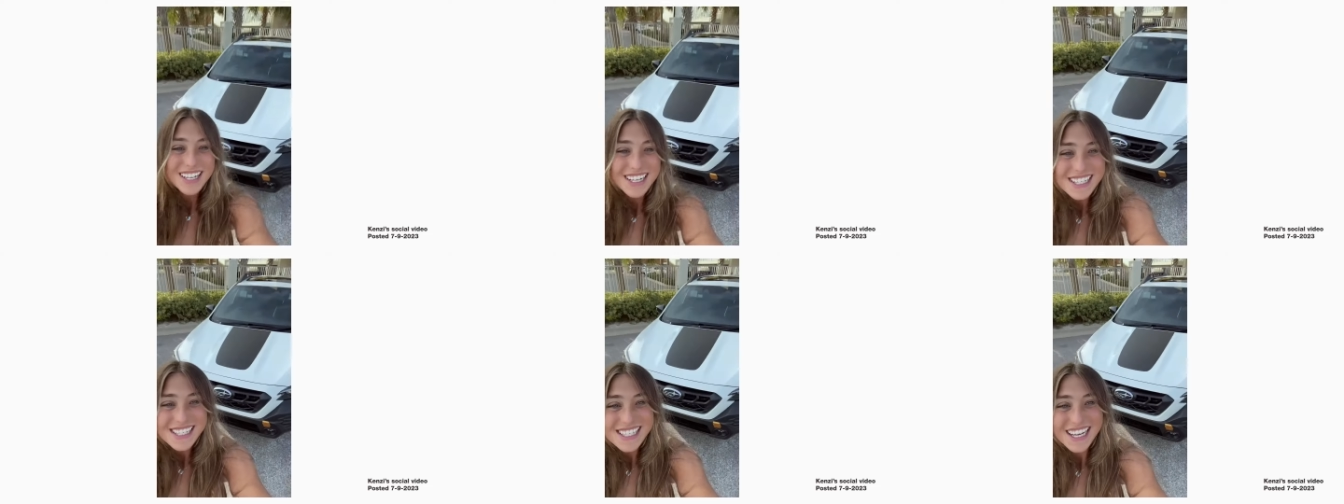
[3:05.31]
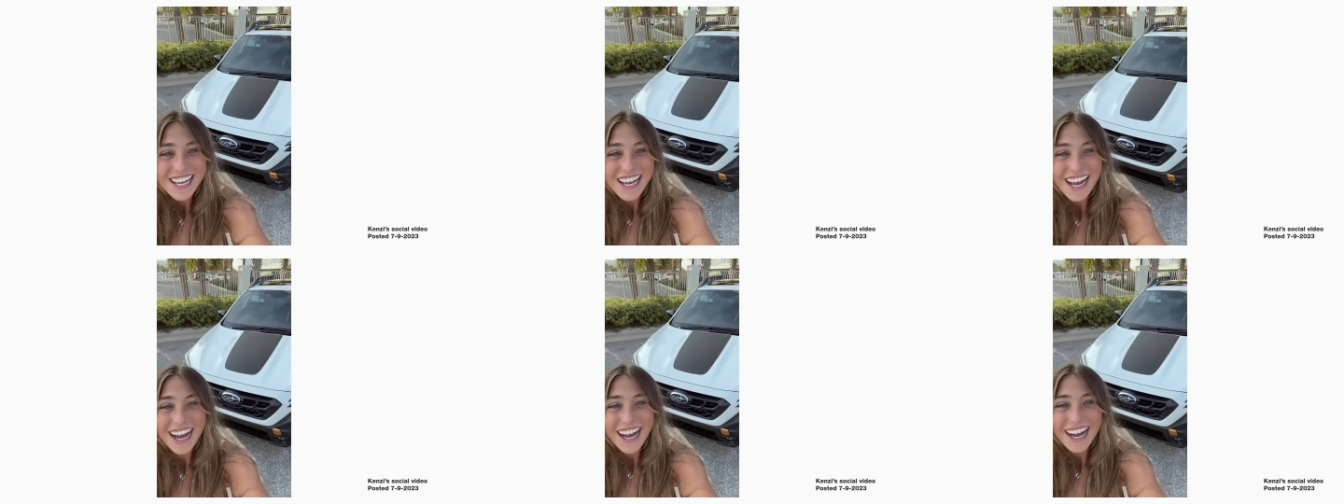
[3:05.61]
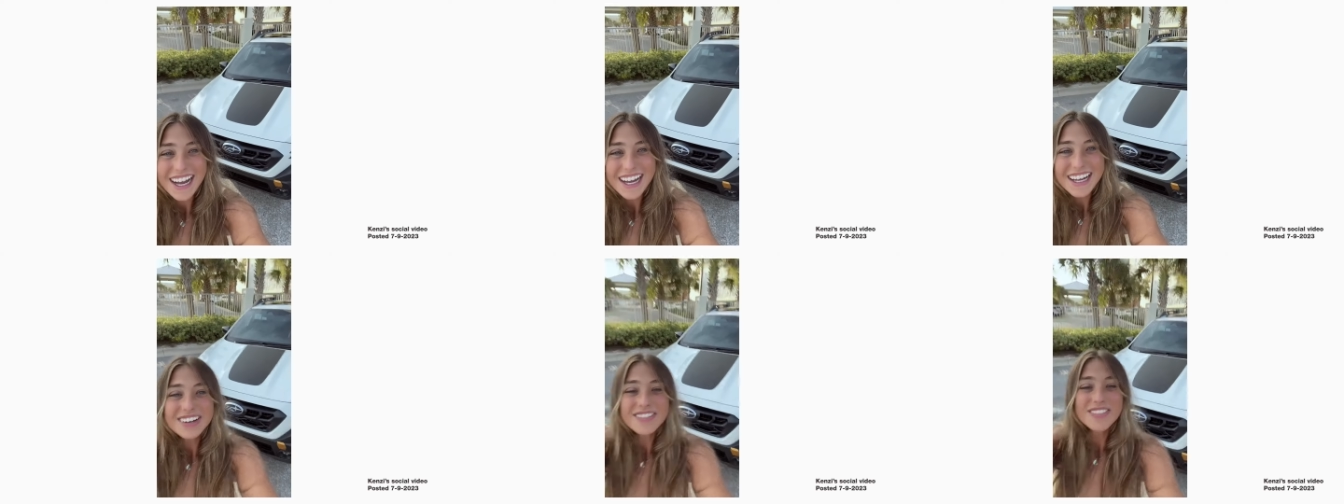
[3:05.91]
Say
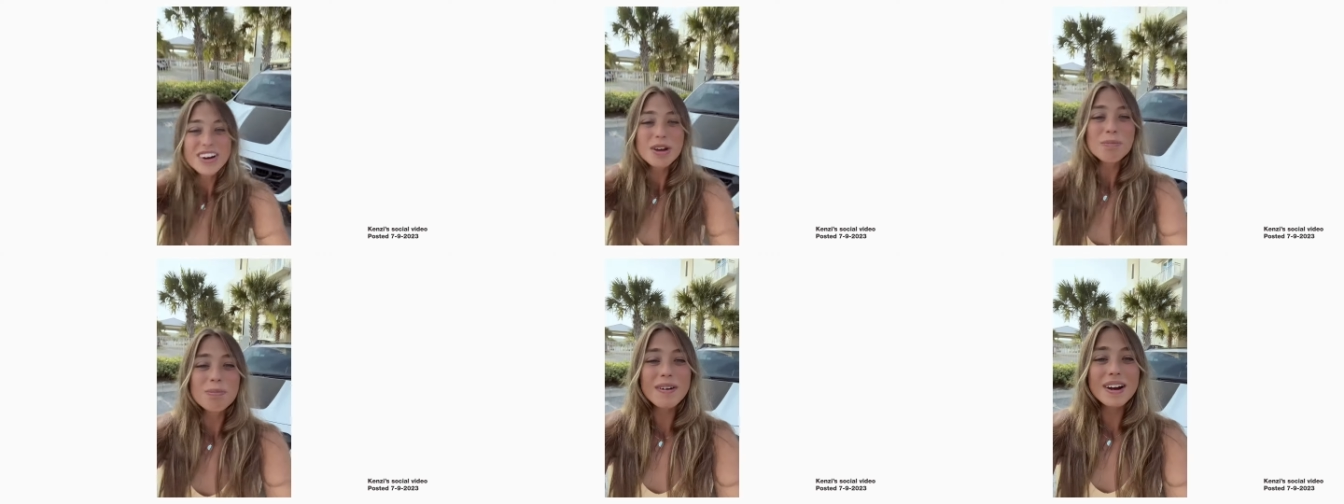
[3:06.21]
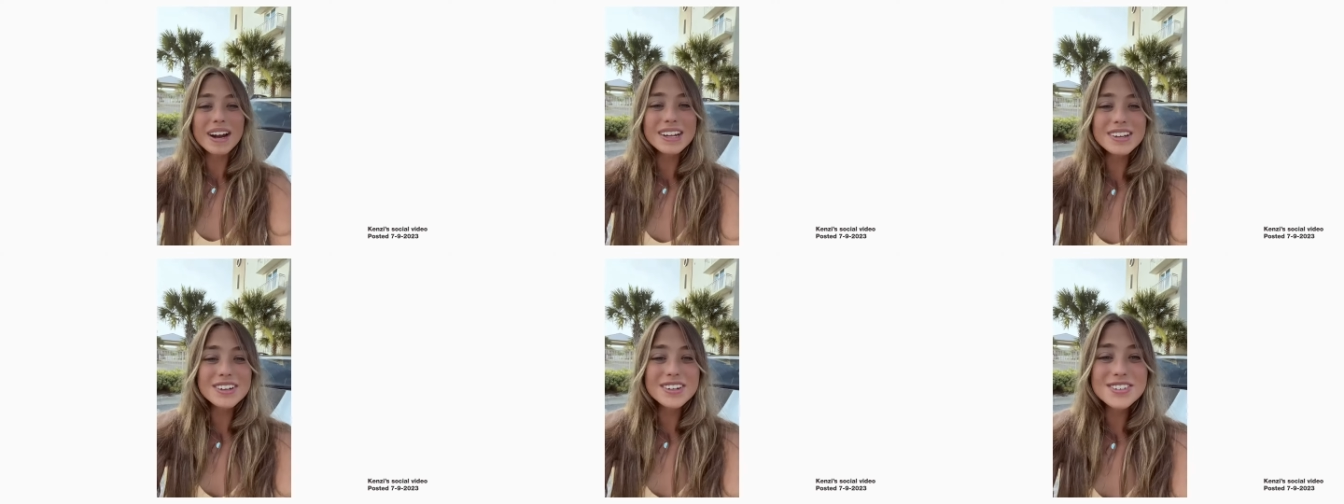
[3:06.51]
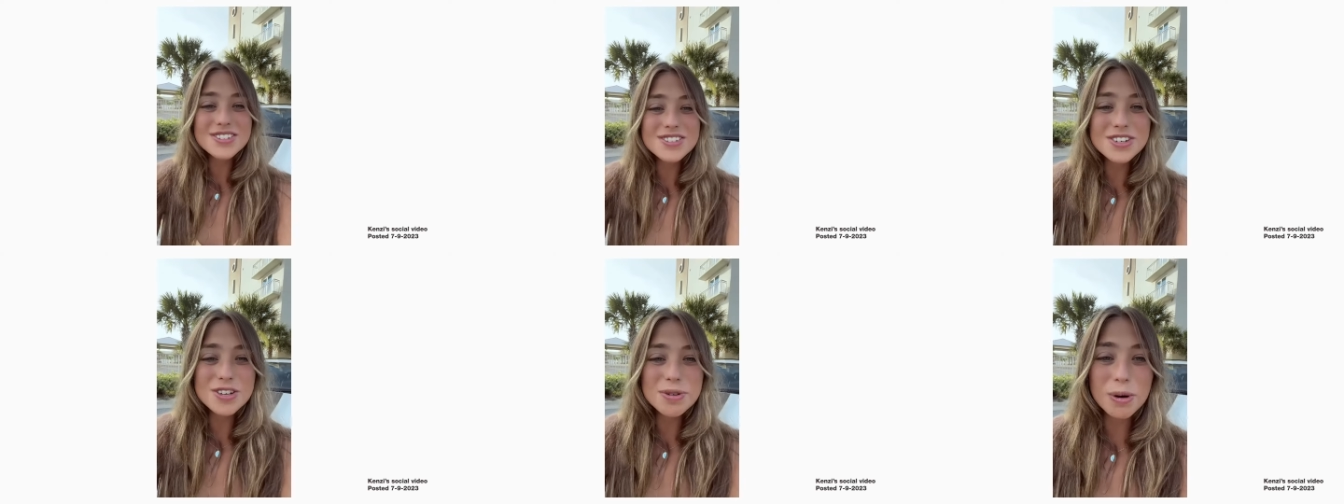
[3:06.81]
hi to my brand new
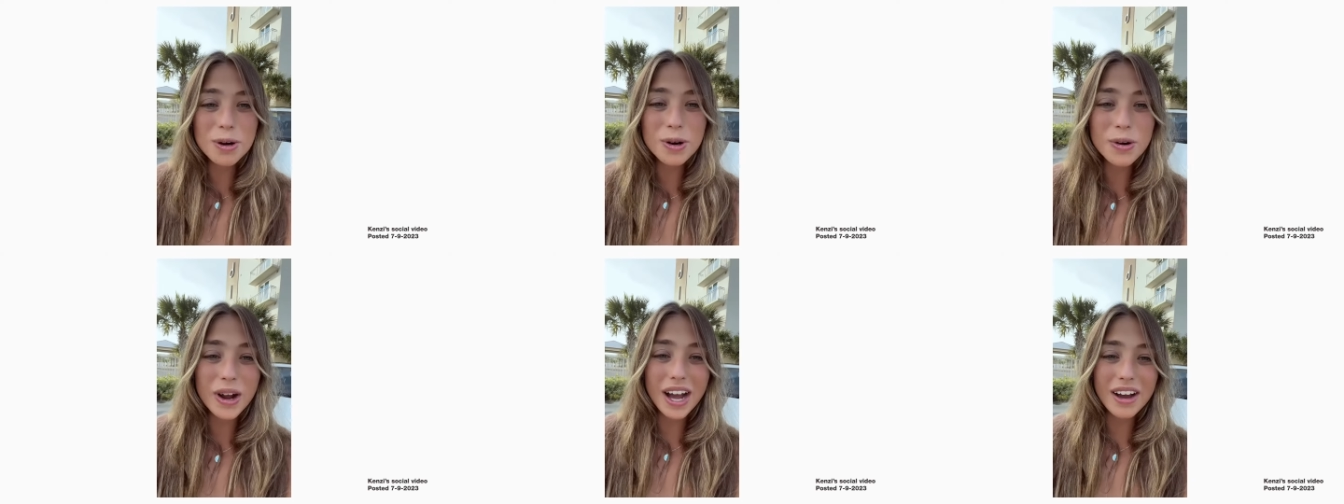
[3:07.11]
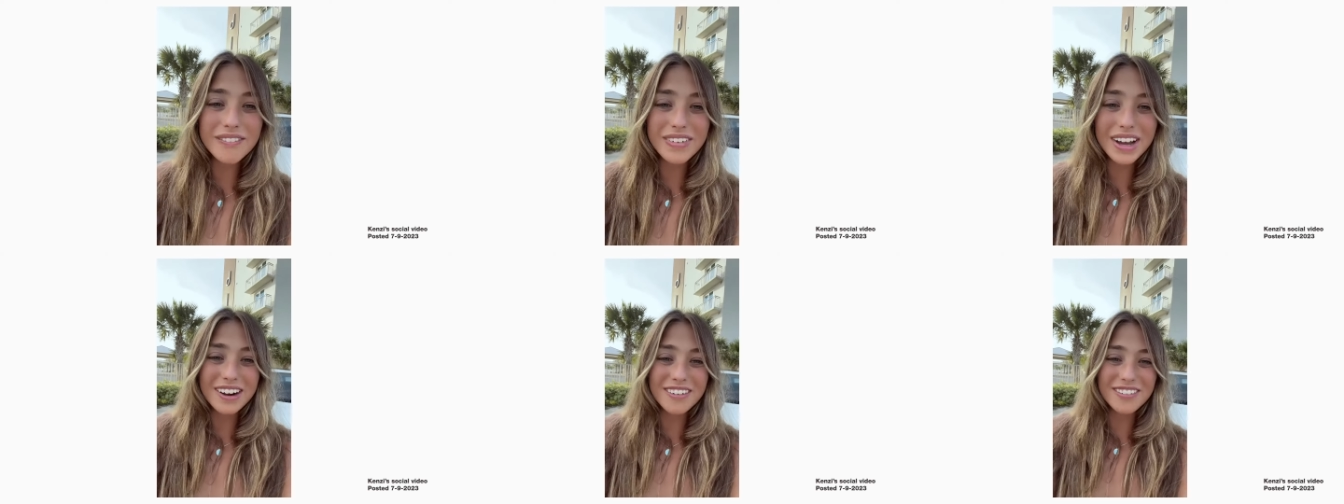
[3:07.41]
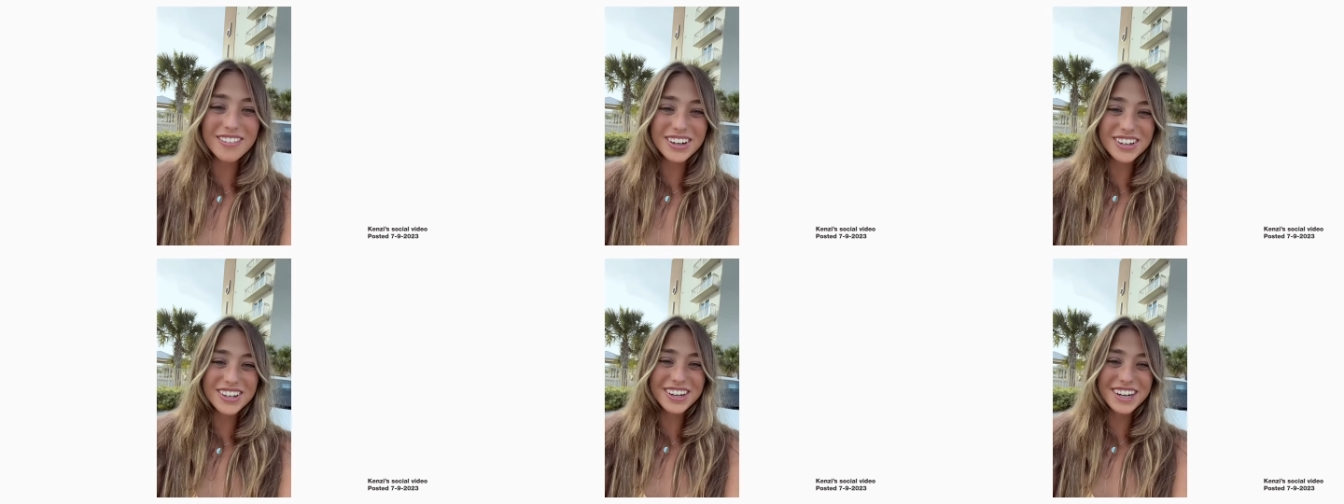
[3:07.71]
Subaru Outback
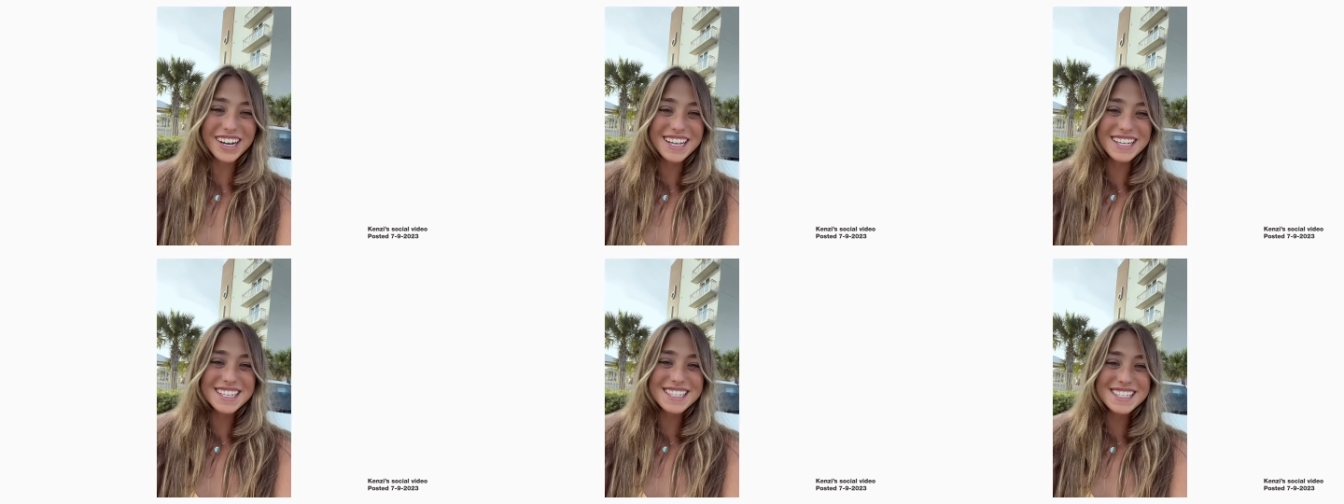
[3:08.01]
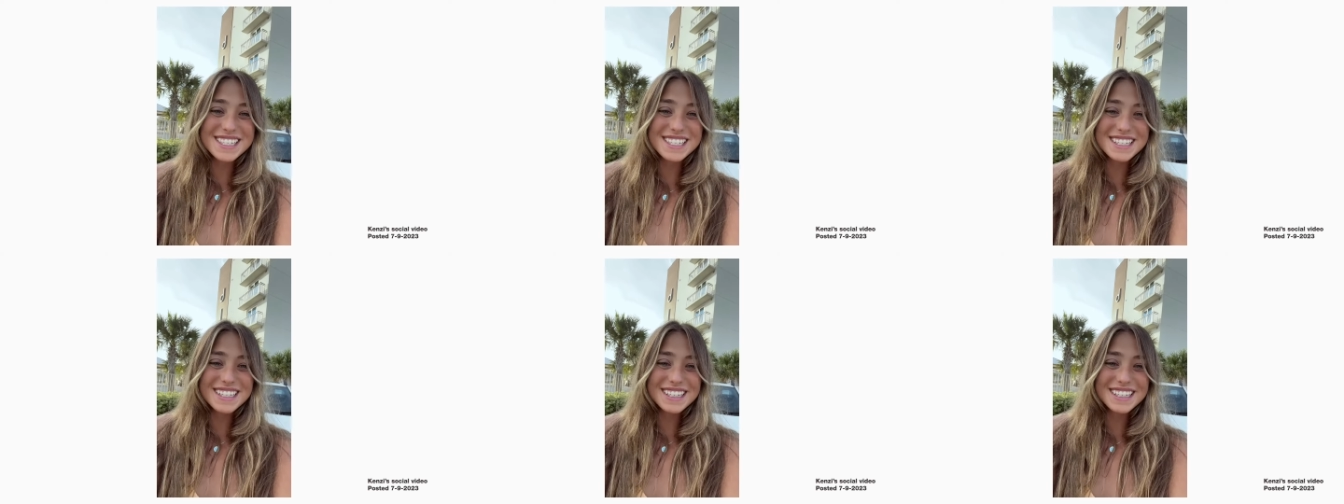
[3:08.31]
Wilderness.